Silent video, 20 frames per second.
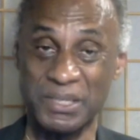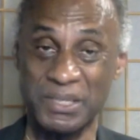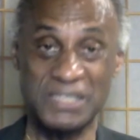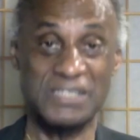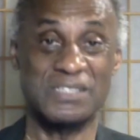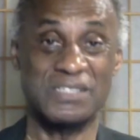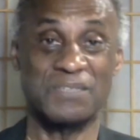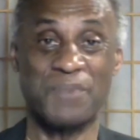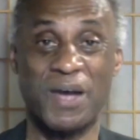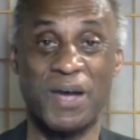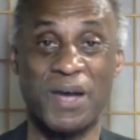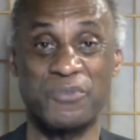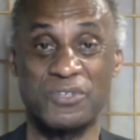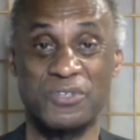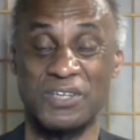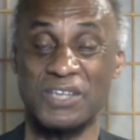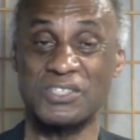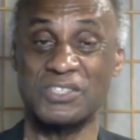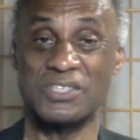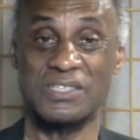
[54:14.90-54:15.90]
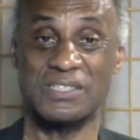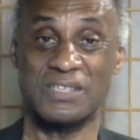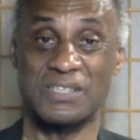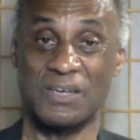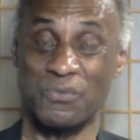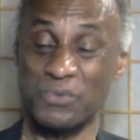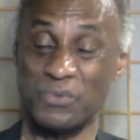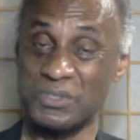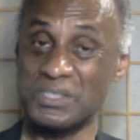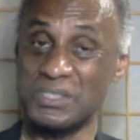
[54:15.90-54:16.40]
But these are my
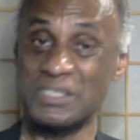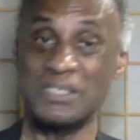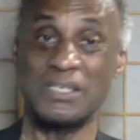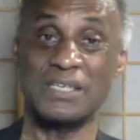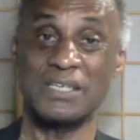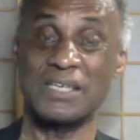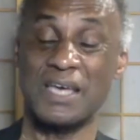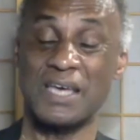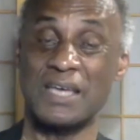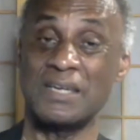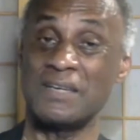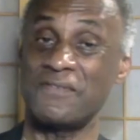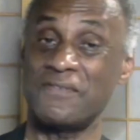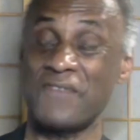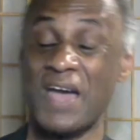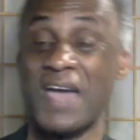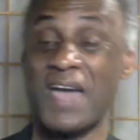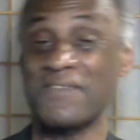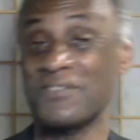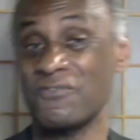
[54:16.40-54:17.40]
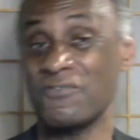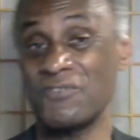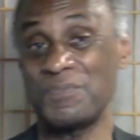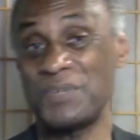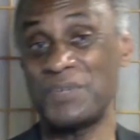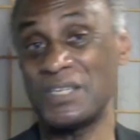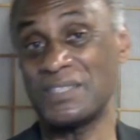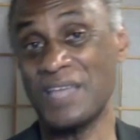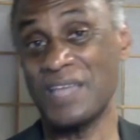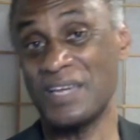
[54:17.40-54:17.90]
predictions, and we'll see it again. And if I have to
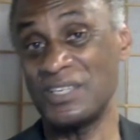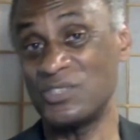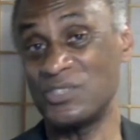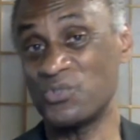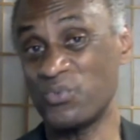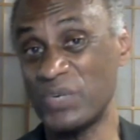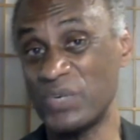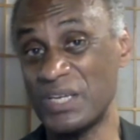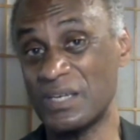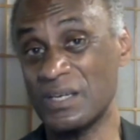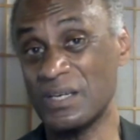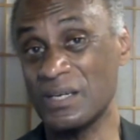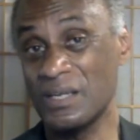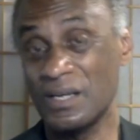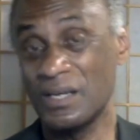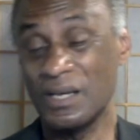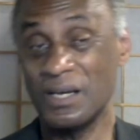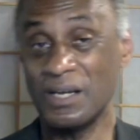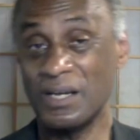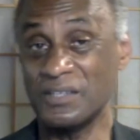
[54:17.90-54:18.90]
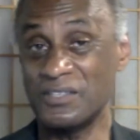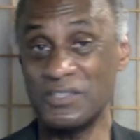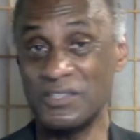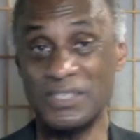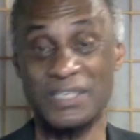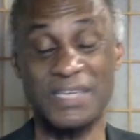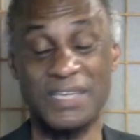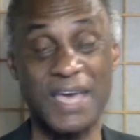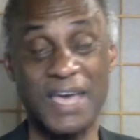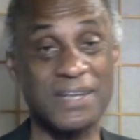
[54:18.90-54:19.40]
repeat that each week
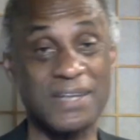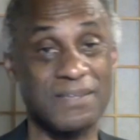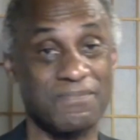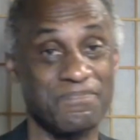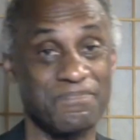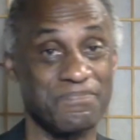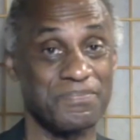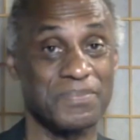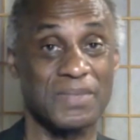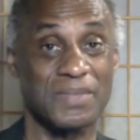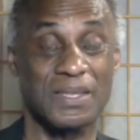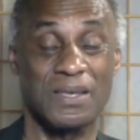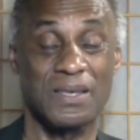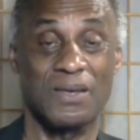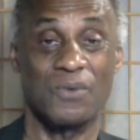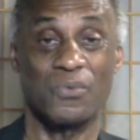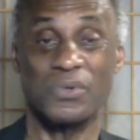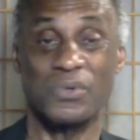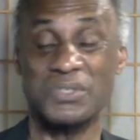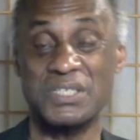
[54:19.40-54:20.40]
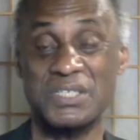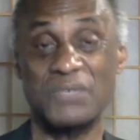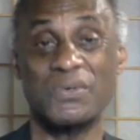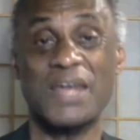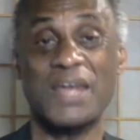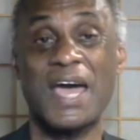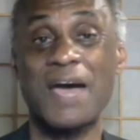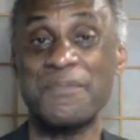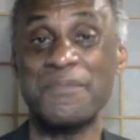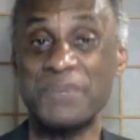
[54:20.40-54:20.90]
until you get it, we'll see
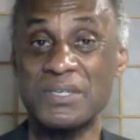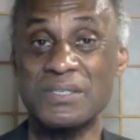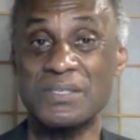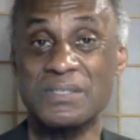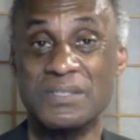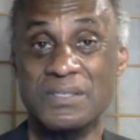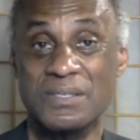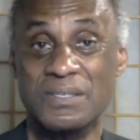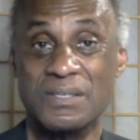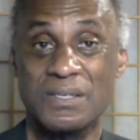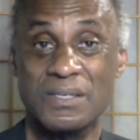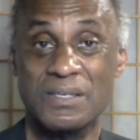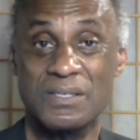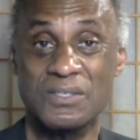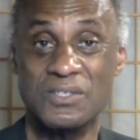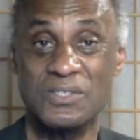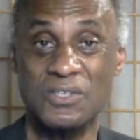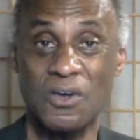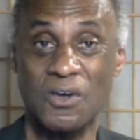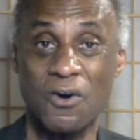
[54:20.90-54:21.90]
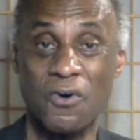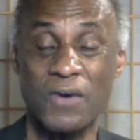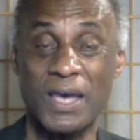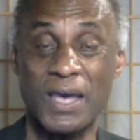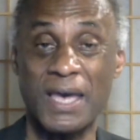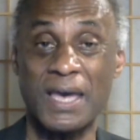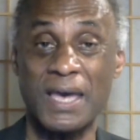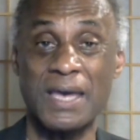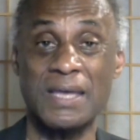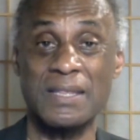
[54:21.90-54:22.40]
what happens.
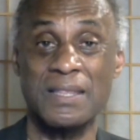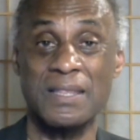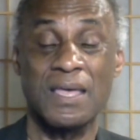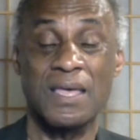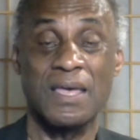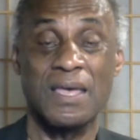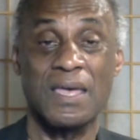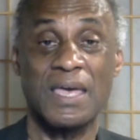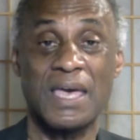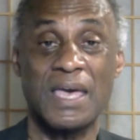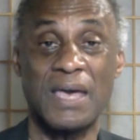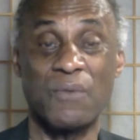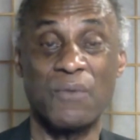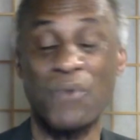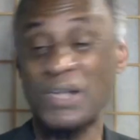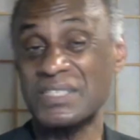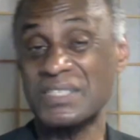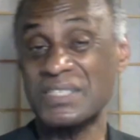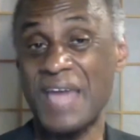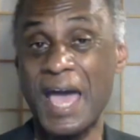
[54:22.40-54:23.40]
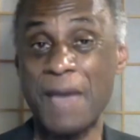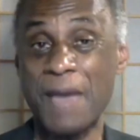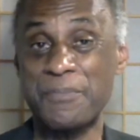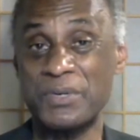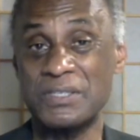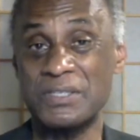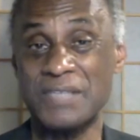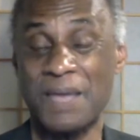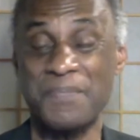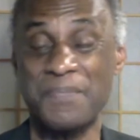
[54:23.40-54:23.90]
So, and once it
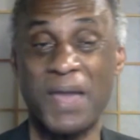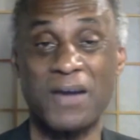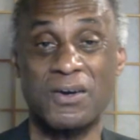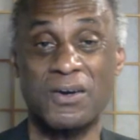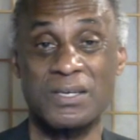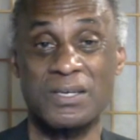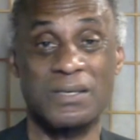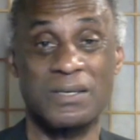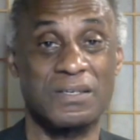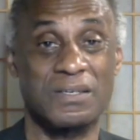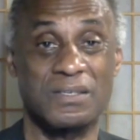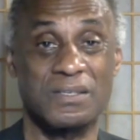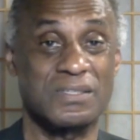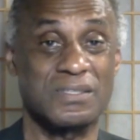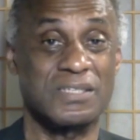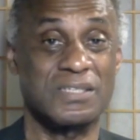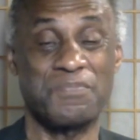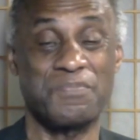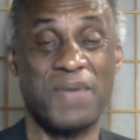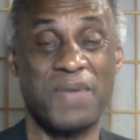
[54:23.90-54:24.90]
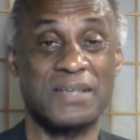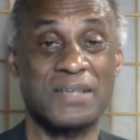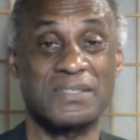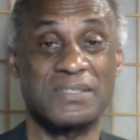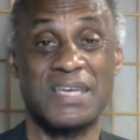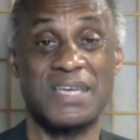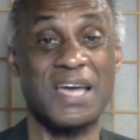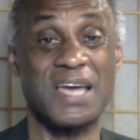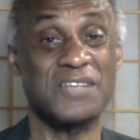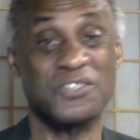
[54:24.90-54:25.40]
happens, I'm not going to sit back
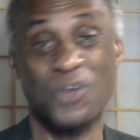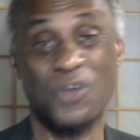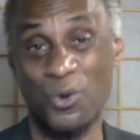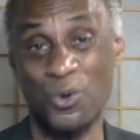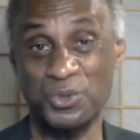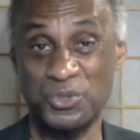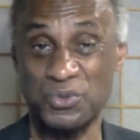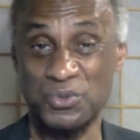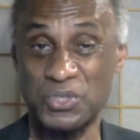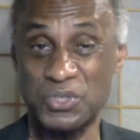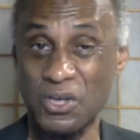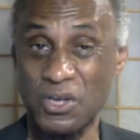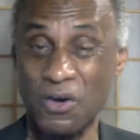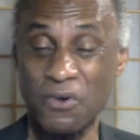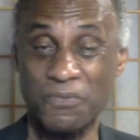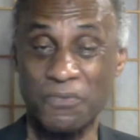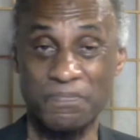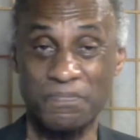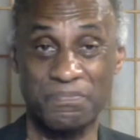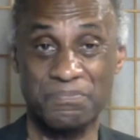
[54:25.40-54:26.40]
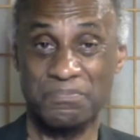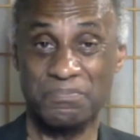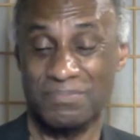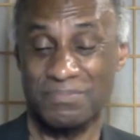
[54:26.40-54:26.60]
and say, I told you so.